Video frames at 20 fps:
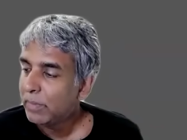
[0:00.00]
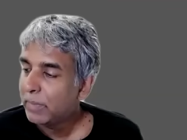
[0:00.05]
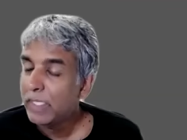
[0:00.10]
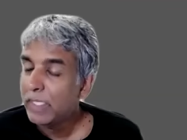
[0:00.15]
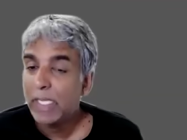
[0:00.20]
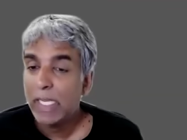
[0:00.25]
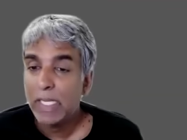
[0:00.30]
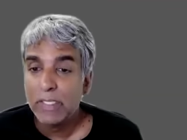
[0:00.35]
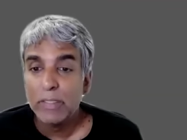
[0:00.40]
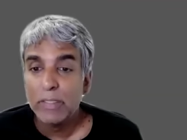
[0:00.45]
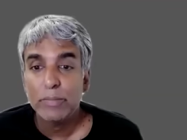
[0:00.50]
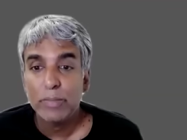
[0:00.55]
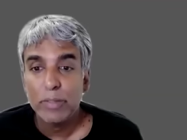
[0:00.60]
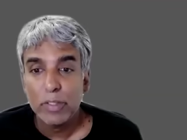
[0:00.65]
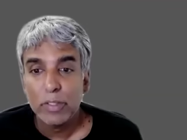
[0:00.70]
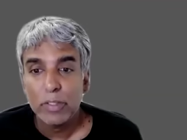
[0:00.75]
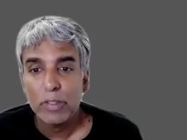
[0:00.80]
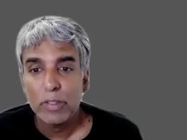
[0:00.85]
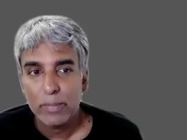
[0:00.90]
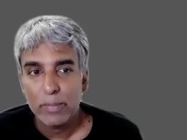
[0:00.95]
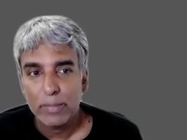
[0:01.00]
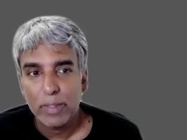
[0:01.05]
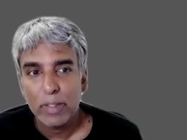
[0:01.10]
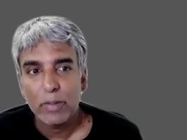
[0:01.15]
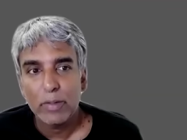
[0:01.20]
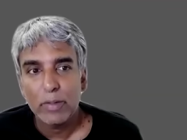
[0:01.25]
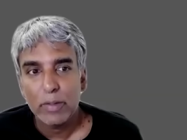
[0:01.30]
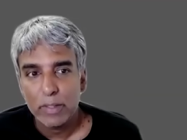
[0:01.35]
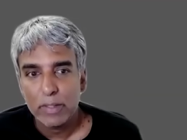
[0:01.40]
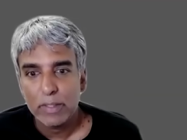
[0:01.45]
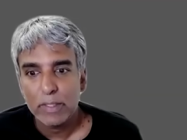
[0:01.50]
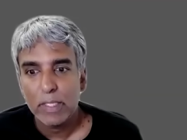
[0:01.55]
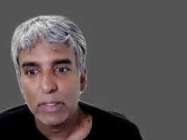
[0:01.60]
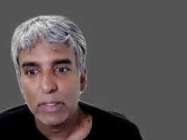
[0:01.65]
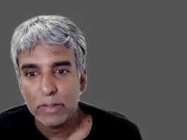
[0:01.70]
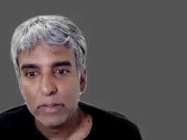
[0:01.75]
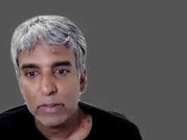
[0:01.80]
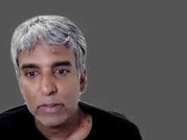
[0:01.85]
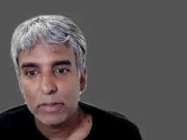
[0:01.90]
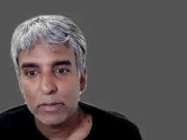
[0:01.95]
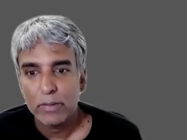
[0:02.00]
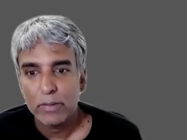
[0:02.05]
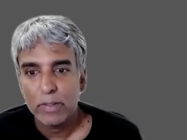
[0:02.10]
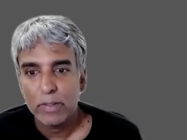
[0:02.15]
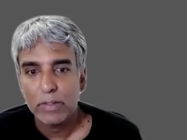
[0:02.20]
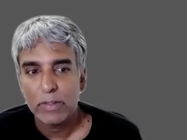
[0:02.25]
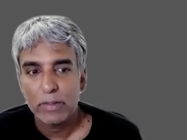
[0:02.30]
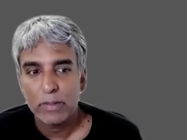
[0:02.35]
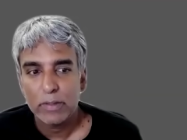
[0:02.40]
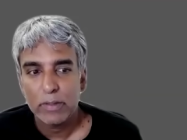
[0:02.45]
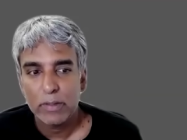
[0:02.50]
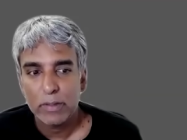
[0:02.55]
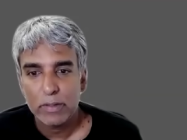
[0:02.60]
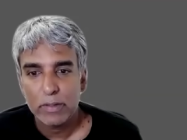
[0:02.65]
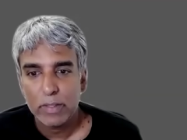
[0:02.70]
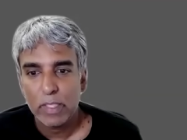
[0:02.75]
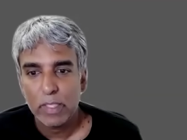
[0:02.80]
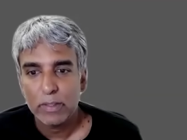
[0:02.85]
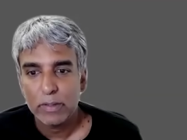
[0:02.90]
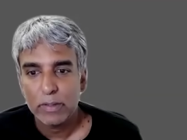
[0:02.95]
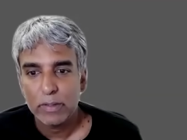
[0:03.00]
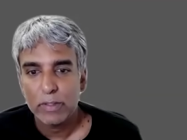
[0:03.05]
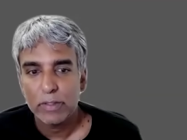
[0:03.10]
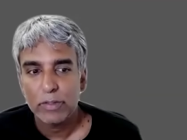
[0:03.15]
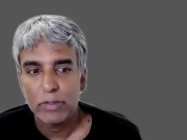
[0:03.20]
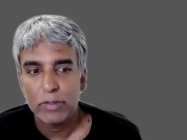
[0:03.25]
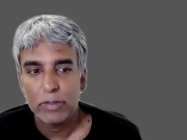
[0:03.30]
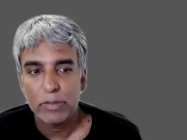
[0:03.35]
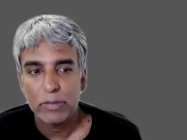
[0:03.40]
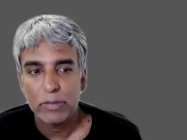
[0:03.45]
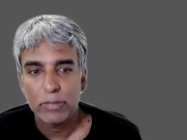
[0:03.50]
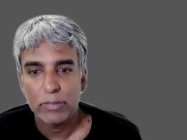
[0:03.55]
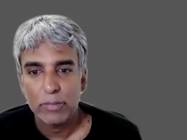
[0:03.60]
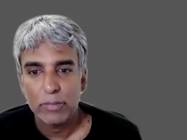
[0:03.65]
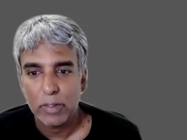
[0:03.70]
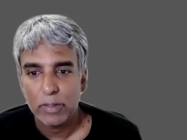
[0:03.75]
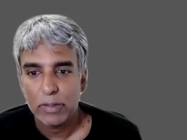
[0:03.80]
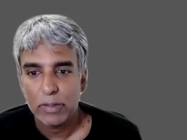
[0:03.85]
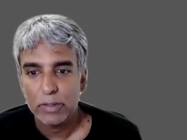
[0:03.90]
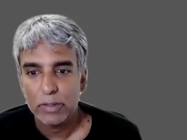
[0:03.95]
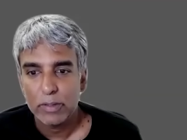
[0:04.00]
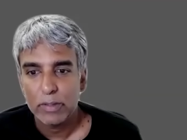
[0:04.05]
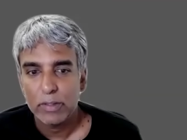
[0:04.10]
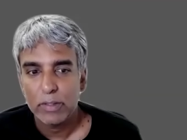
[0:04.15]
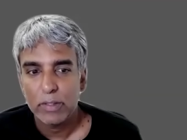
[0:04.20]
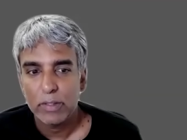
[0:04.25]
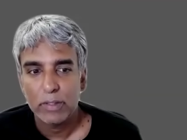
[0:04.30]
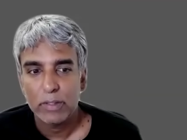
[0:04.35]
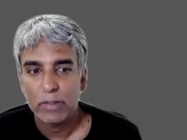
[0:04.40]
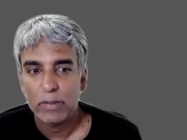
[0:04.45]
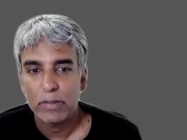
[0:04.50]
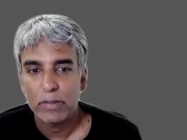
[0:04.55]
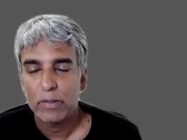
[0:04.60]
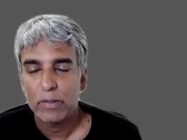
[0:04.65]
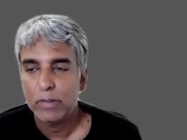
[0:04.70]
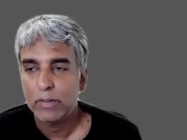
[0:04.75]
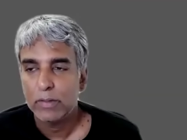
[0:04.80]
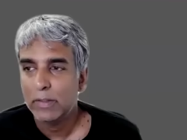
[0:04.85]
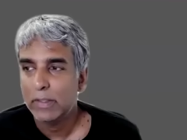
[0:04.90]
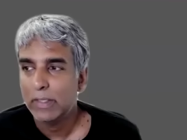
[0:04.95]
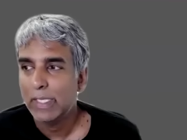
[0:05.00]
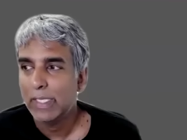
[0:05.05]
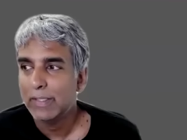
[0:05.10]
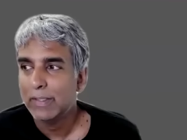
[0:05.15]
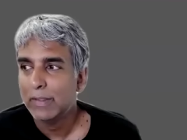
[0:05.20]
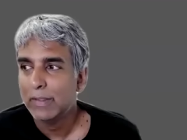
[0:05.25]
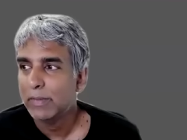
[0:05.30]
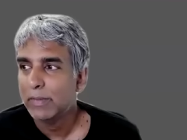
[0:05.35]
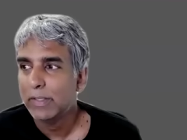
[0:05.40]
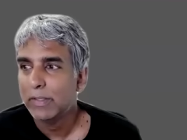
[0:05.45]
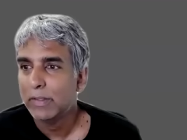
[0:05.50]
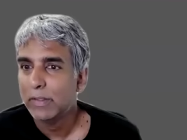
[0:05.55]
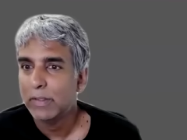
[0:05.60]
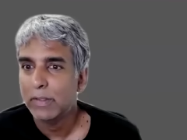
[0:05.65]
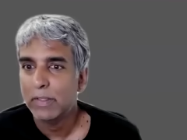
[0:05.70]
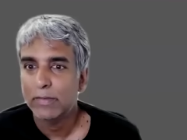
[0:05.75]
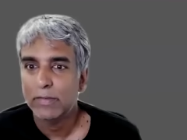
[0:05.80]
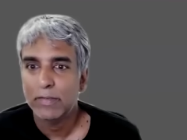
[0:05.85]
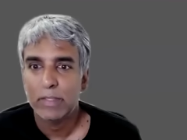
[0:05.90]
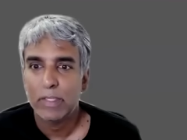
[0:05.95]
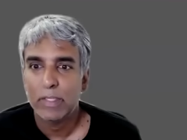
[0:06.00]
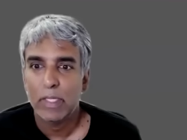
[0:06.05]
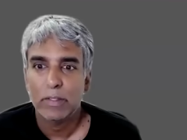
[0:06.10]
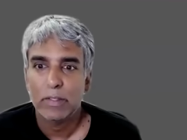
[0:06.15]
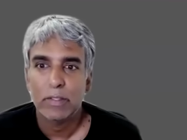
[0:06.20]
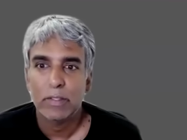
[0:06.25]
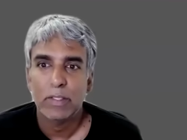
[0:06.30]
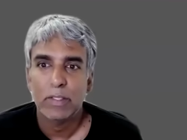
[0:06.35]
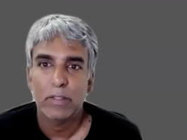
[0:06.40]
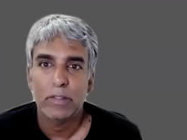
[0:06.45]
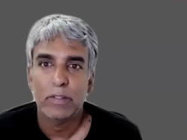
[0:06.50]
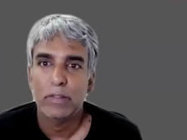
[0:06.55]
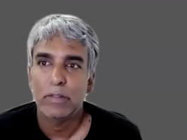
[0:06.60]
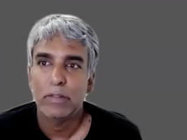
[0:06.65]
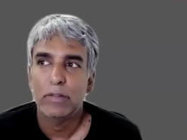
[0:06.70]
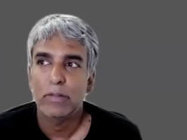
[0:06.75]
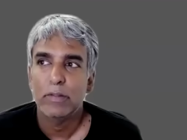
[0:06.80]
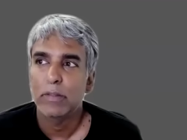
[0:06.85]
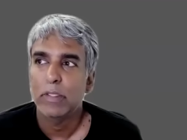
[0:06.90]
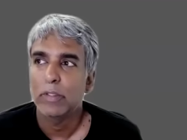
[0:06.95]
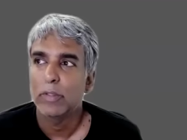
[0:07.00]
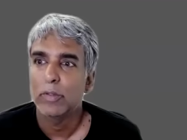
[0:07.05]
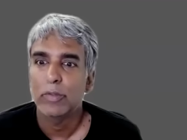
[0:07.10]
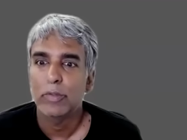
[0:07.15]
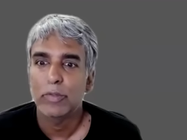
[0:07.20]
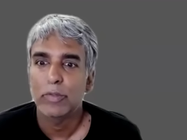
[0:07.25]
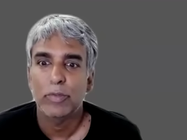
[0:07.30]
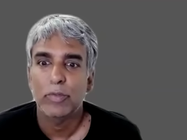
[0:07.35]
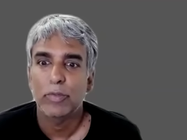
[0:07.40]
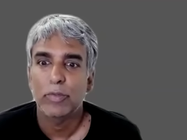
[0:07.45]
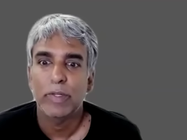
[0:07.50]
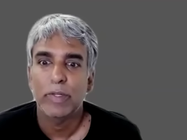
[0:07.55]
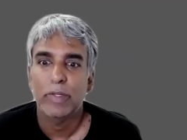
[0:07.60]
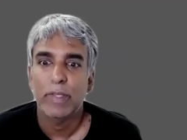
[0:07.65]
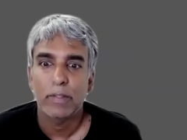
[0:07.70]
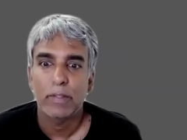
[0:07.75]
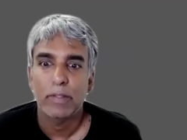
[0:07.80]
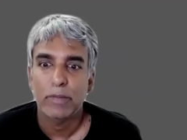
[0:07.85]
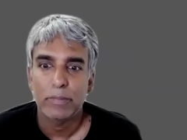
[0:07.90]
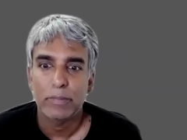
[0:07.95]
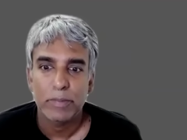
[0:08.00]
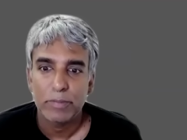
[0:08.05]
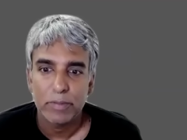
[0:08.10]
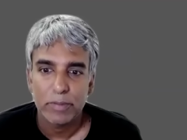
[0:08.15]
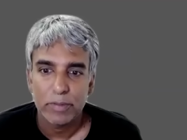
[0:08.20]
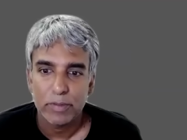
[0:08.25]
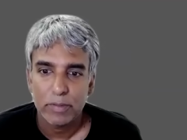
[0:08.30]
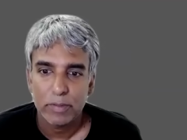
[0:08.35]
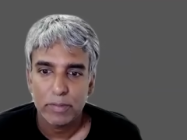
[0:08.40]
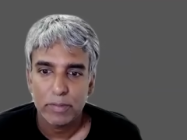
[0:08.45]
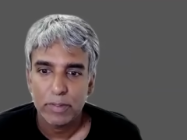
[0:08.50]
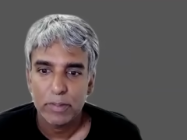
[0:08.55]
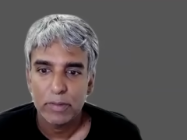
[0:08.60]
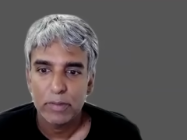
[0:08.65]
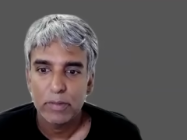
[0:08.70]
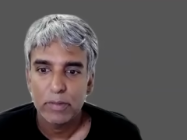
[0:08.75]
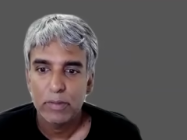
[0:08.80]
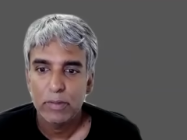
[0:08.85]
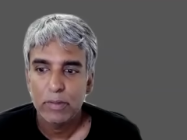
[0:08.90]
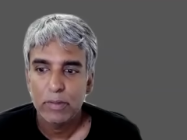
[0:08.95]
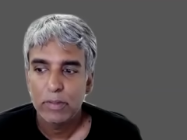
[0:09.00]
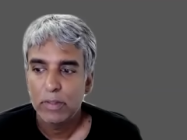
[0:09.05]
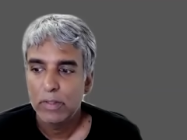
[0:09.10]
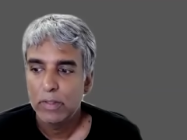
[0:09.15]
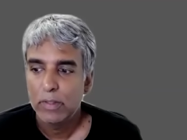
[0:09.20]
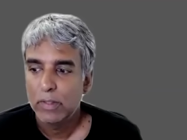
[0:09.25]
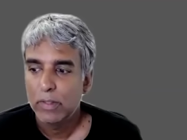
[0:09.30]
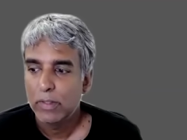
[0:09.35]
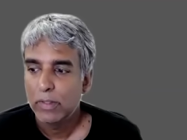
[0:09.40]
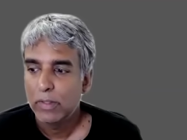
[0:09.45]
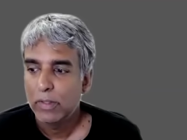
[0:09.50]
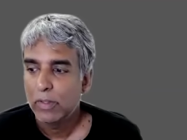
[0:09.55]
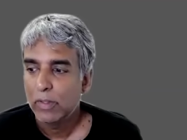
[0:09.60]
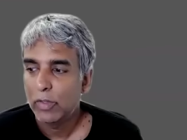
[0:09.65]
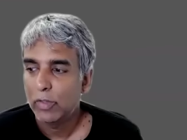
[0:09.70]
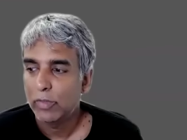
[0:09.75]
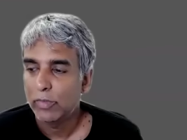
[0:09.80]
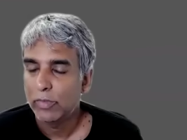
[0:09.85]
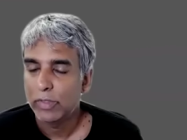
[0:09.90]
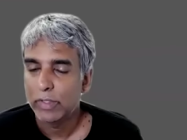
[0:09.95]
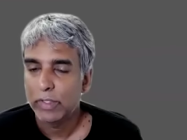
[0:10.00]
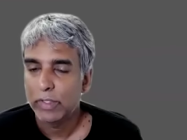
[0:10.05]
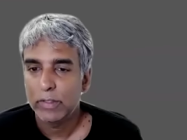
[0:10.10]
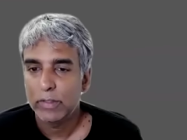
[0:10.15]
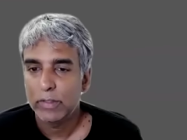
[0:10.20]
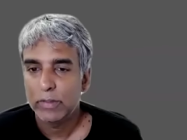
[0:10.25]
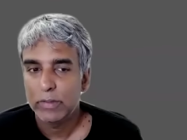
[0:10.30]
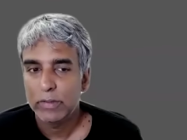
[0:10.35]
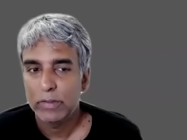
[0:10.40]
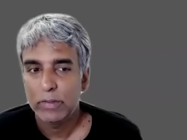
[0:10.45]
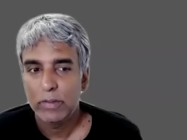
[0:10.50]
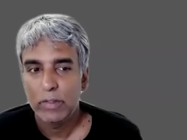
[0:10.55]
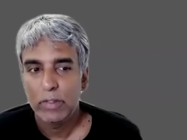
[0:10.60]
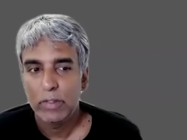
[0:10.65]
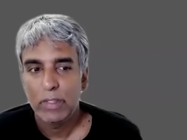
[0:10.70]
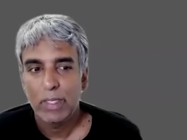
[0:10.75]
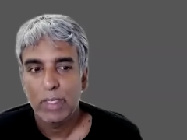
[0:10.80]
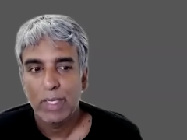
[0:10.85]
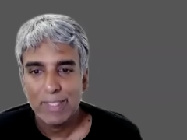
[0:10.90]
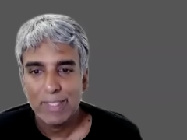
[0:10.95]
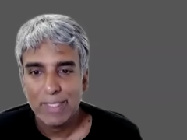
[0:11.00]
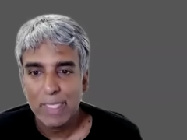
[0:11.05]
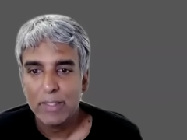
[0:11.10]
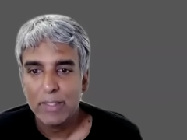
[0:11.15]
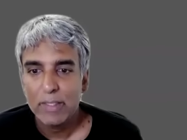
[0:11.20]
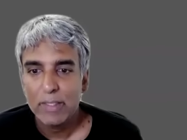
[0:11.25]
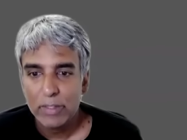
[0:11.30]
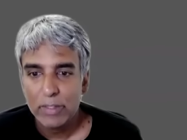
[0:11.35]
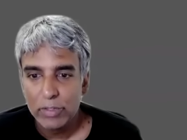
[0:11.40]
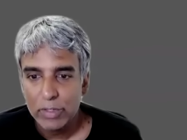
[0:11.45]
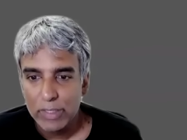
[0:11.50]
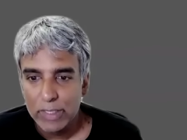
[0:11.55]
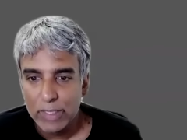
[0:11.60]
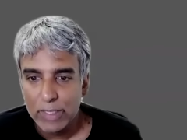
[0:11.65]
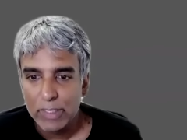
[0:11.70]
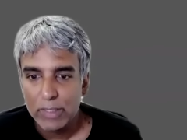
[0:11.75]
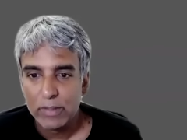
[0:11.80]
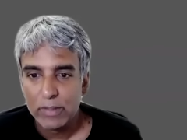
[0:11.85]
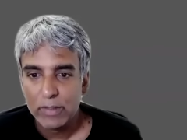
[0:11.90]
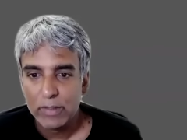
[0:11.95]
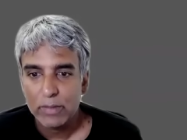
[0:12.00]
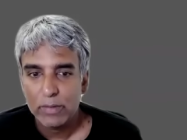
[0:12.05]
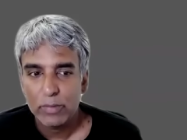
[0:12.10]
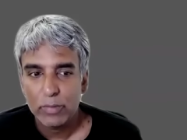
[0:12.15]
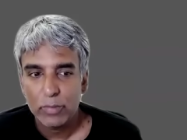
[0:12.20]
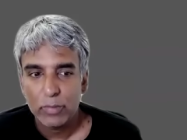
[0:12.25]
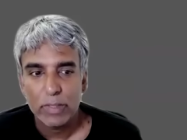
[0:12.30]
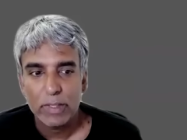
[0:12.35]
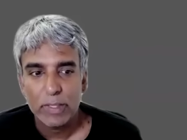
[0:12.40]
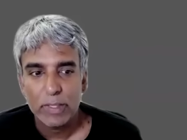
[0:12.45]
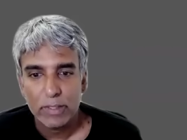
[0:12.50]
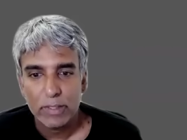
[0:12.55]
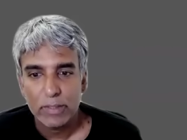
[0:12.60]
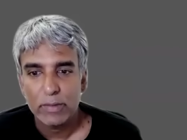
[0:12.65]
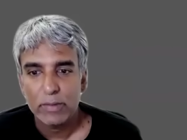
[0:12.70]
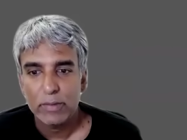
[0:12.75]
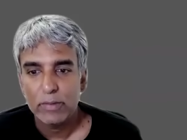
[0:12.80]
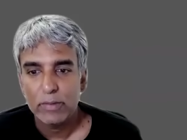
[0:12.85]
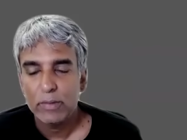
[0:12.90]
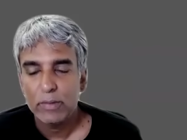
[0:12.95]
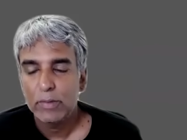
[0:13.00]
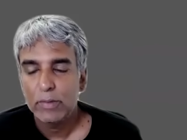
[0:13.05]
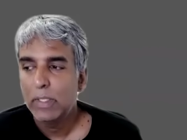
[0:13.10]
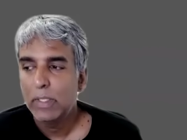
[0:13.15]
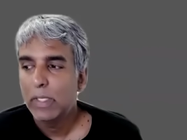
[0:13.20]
But he has a book about Israel's assassination policy, and he estimates that they've assassinated, I don't know, 3,000 people or something over the years. Assassination is what they do.